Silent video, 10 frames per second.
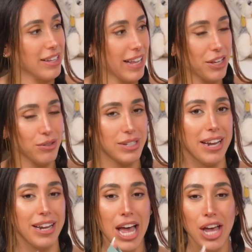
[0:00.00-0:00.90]
And like you
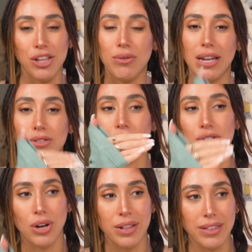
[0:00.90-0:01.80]
said, you get to a
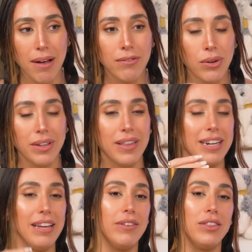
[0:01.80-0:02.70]
certain level, and then
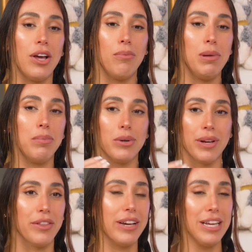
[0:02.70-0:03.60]
even though people
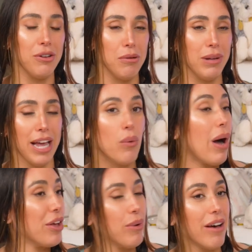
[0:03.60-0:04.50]
can look at you and be like,
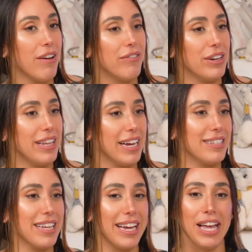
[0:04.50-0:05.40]
wow, you have everything,
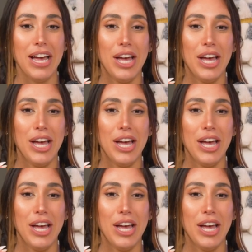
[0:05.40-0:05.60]
it's like